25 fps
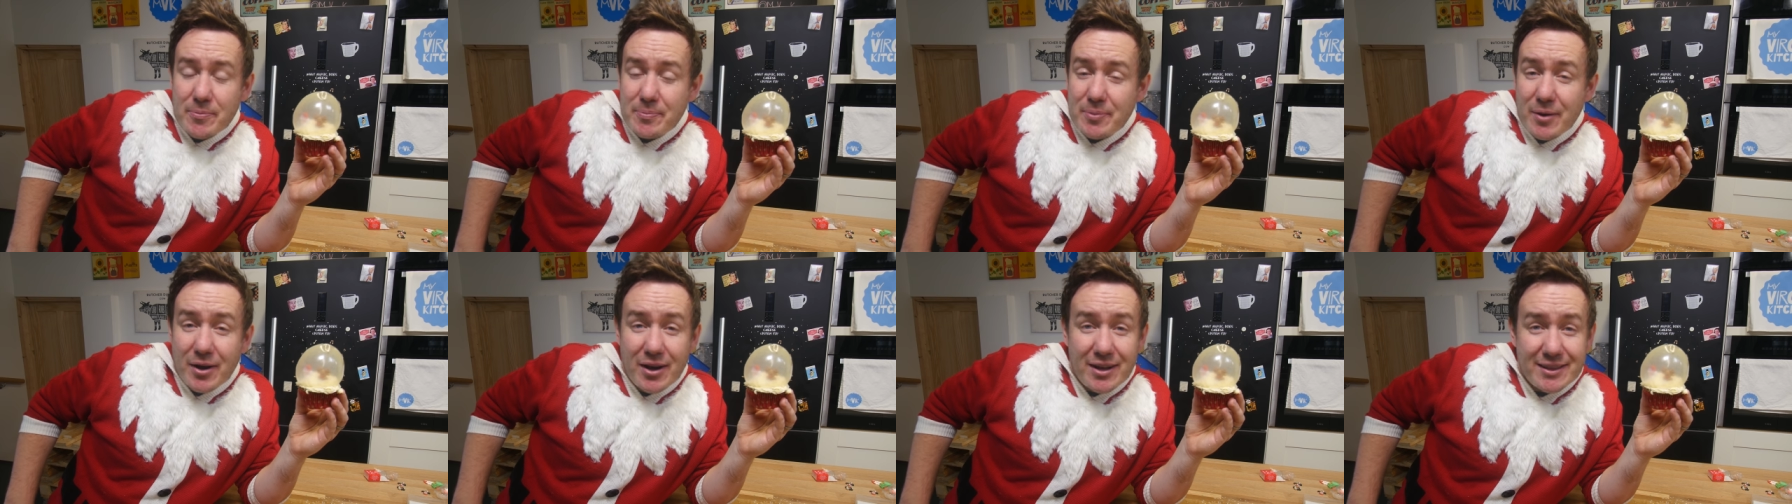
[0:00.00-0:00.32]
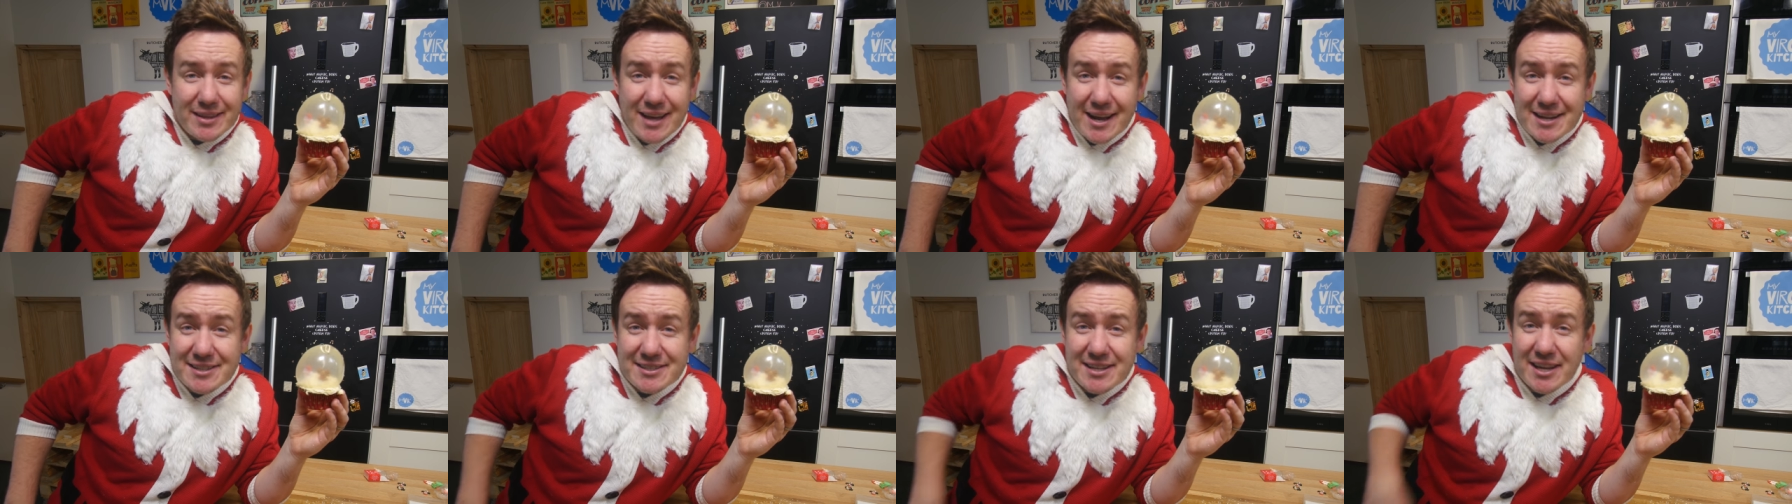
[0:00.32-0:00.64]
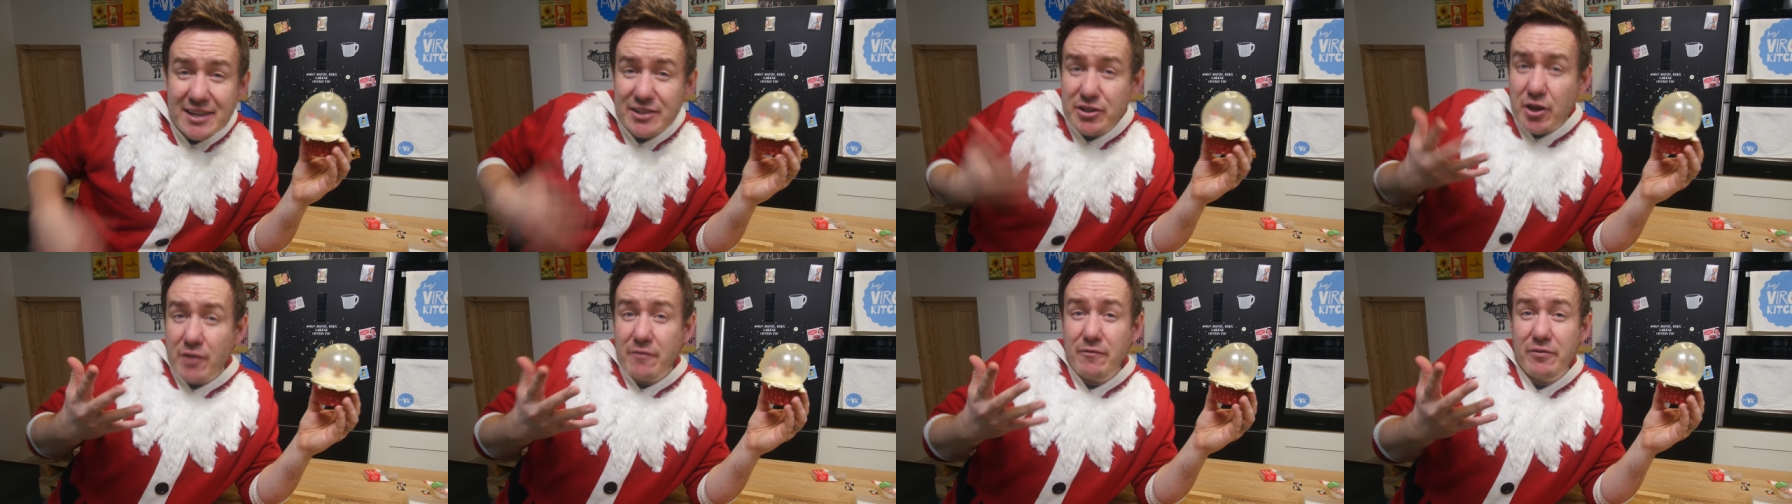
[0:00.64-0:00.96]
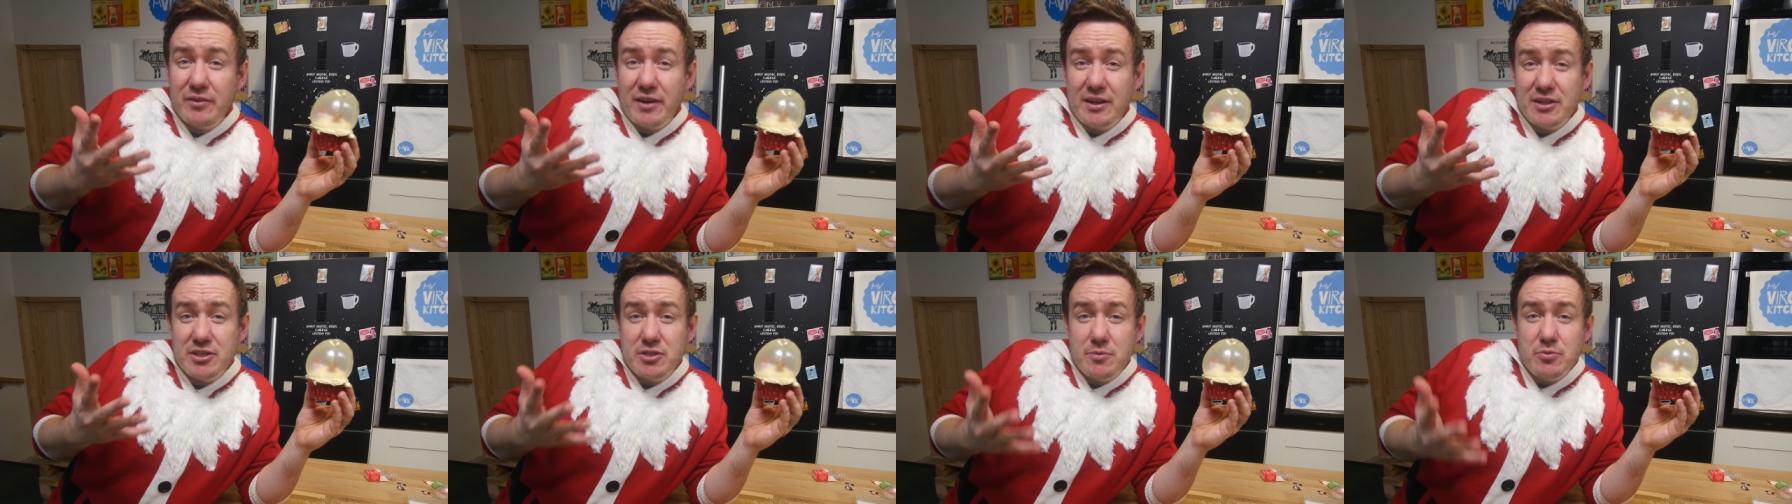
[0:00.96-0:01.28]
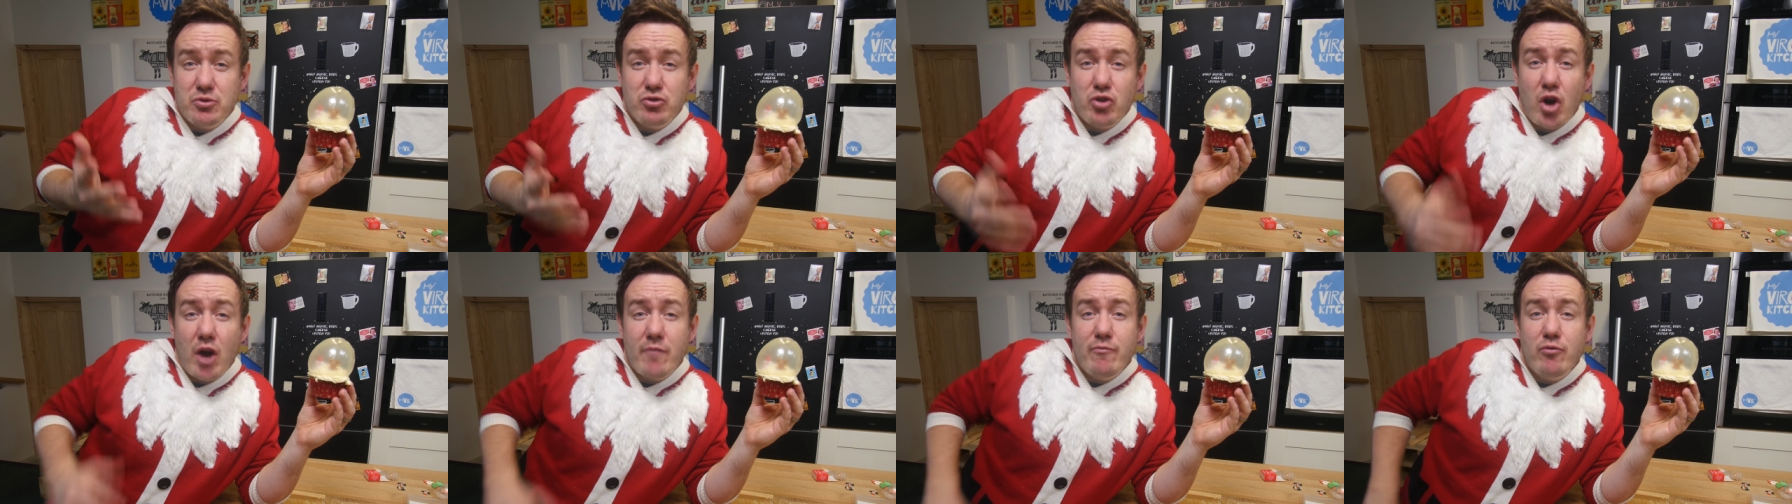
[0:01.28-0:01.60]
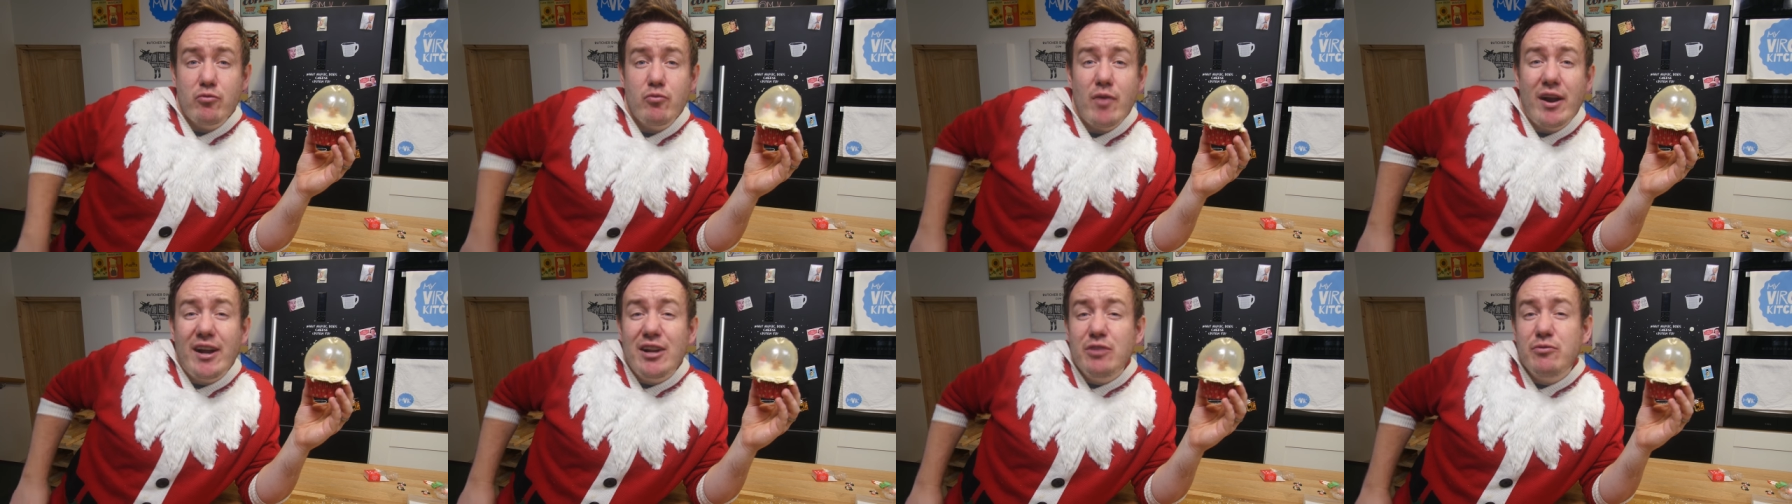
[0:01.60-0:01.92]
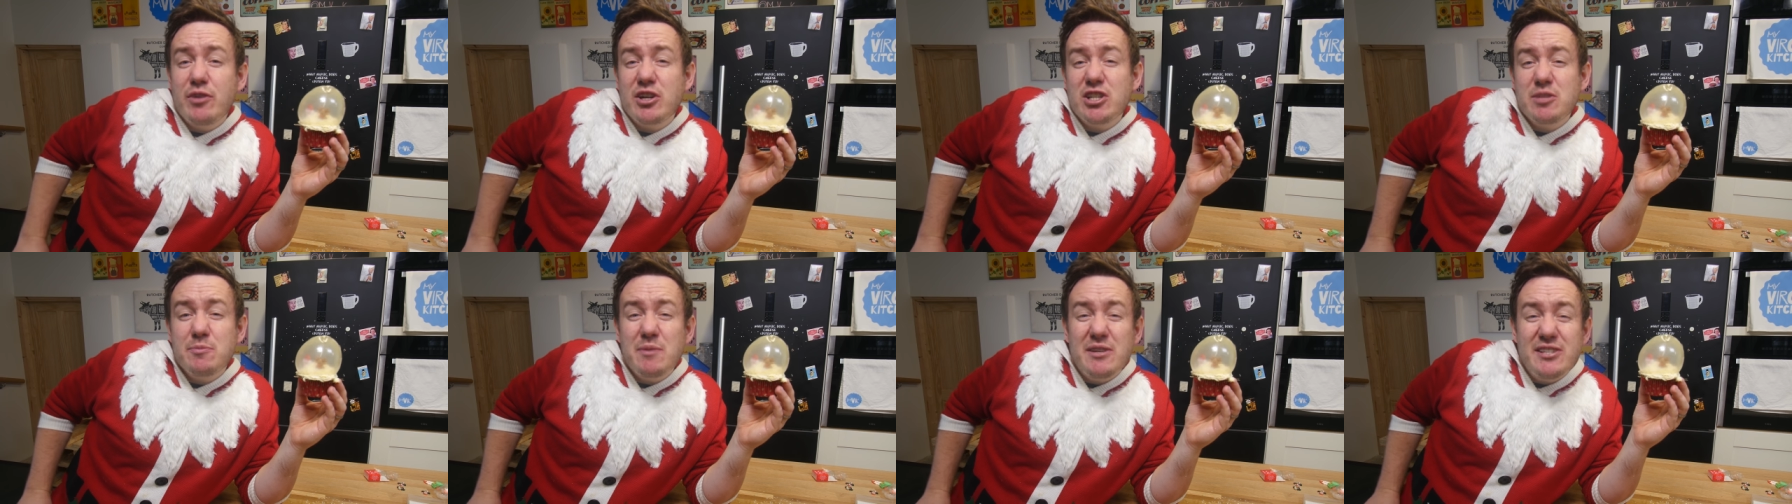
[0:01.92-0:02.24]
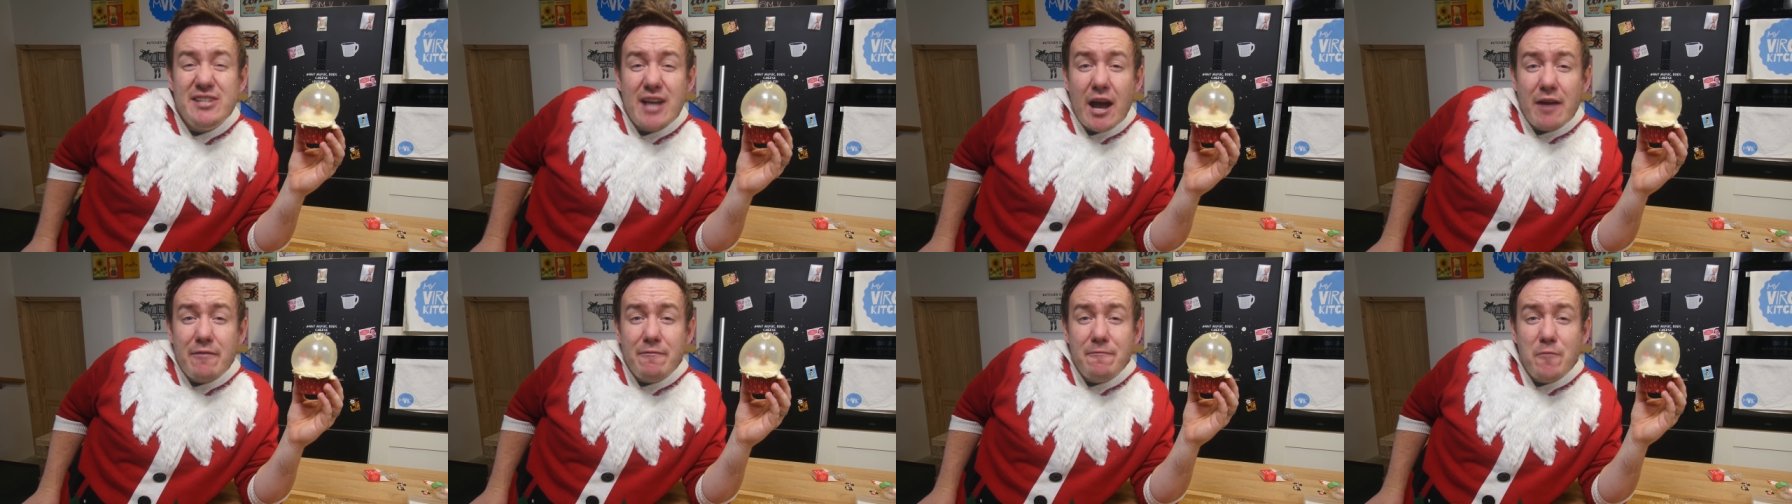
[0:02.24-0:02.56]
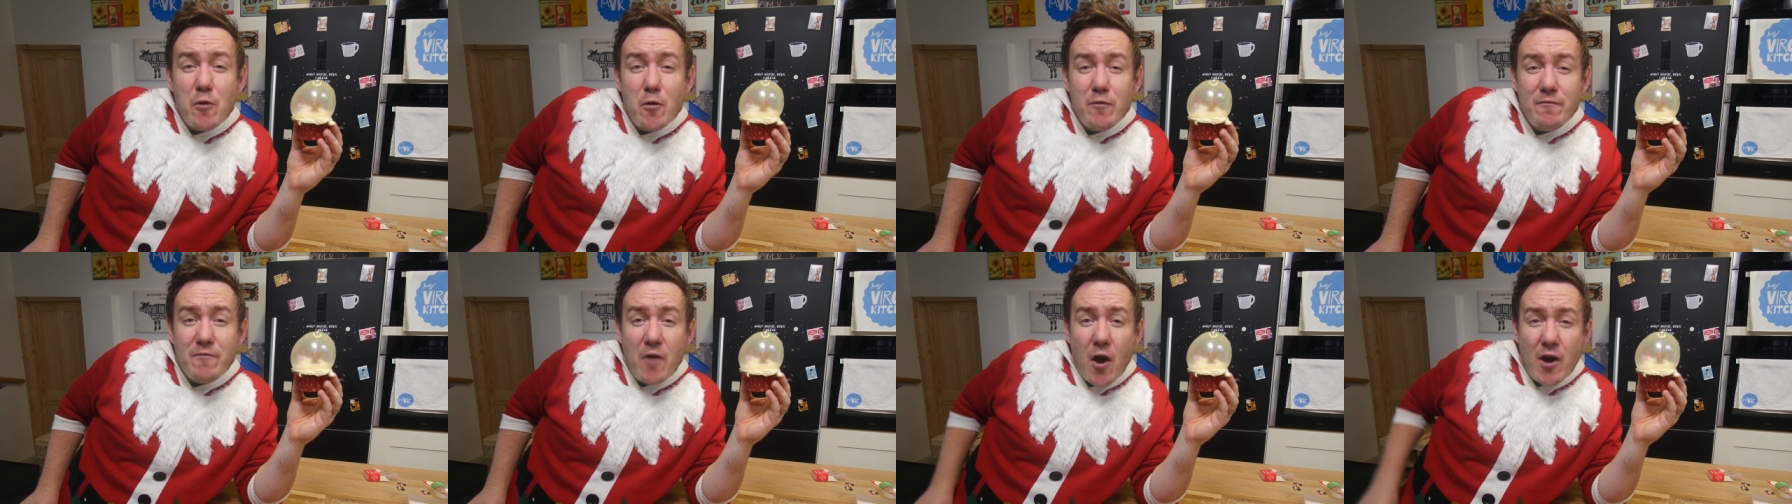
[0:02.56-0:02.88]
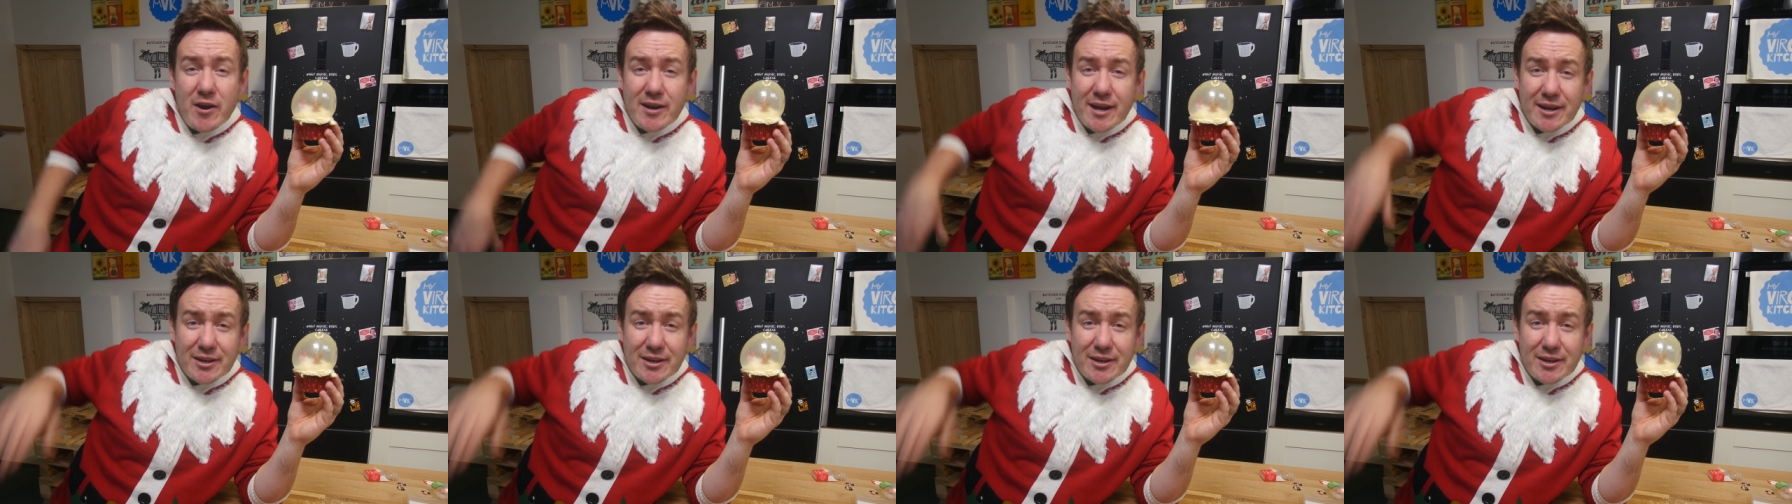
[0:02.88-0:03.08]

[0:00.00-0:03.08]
But that is it. Don't forget to subscribe for regular recipes and food fun,